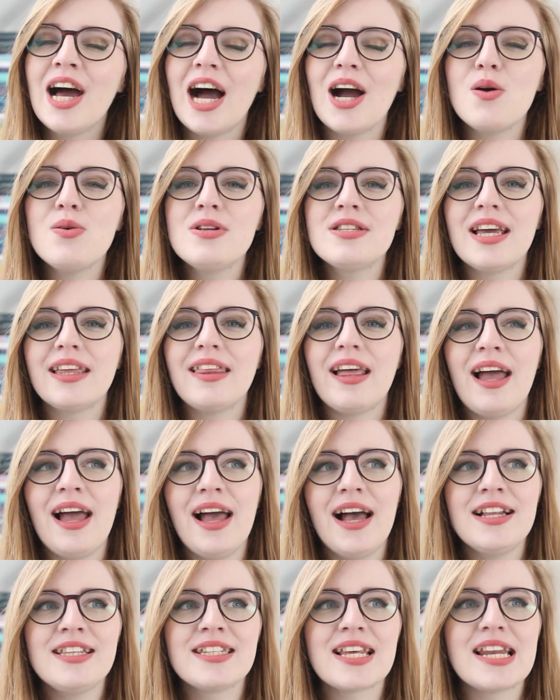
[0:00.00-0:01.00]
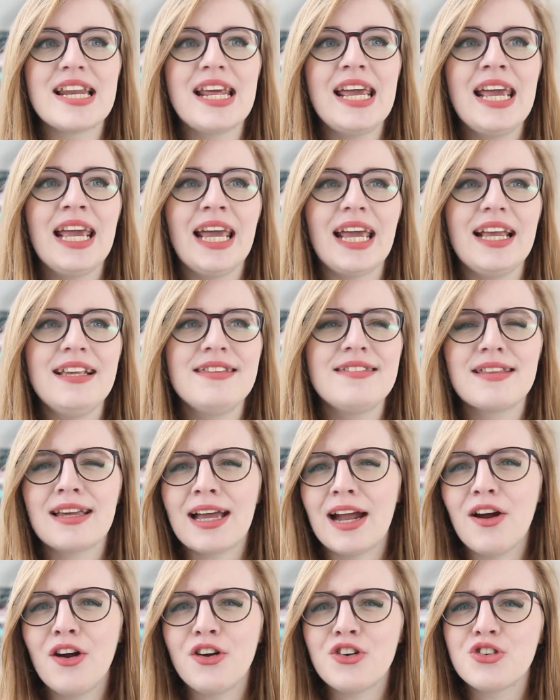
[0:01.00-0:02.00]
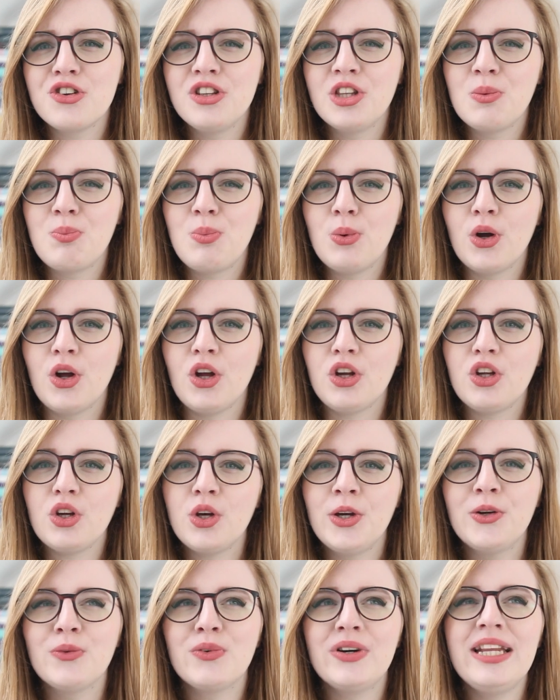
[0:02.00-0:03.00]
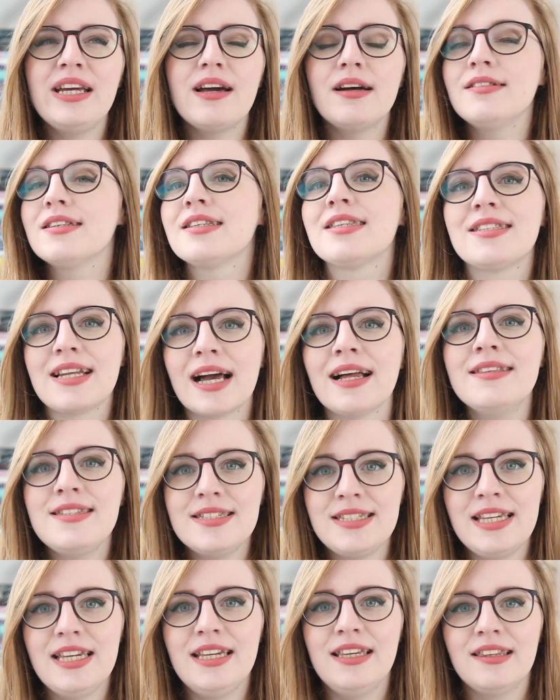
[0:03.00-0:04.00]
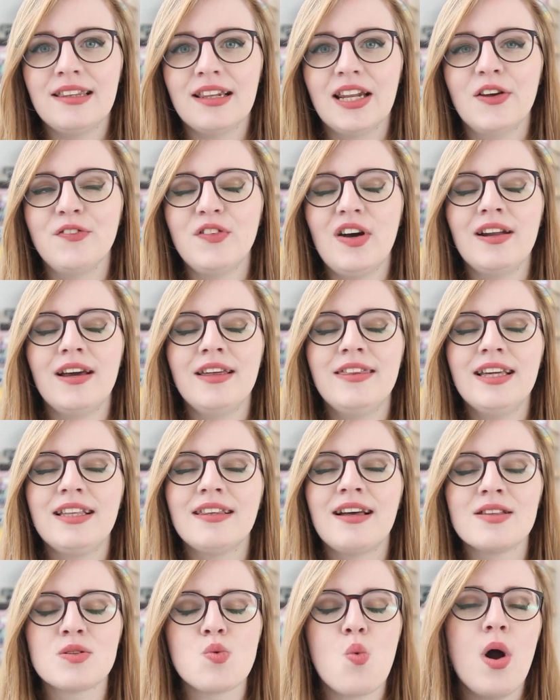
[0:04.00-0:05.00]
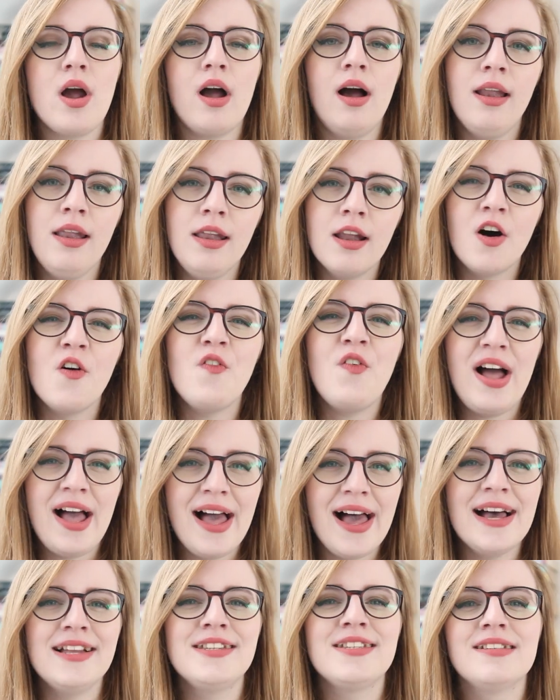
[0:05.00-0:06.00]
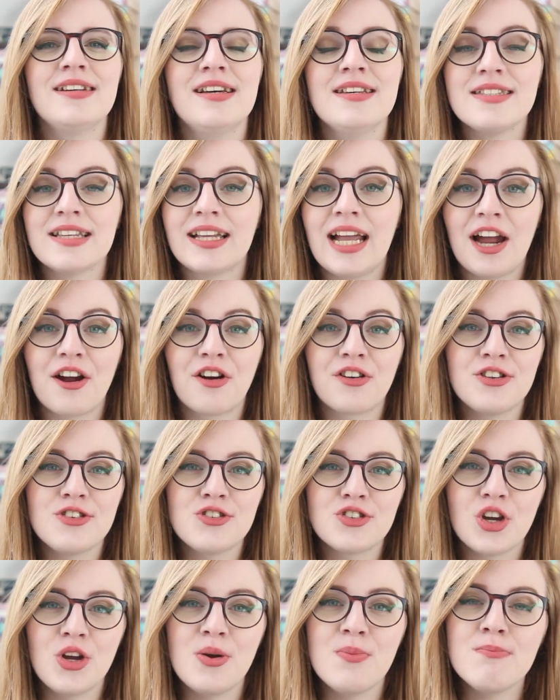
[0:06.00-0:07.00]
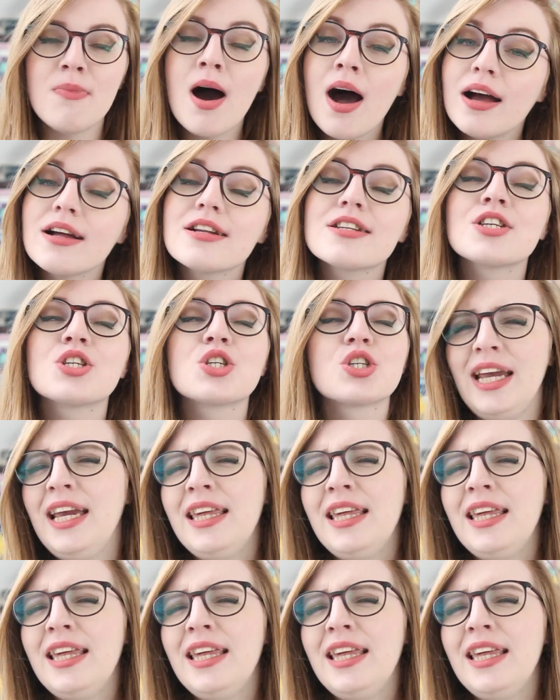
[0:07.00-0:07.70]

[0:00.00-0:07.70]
I would say that Hareton is the character in the book who really understands Heathcliff, and I think that's why I love Hareton as a character so much.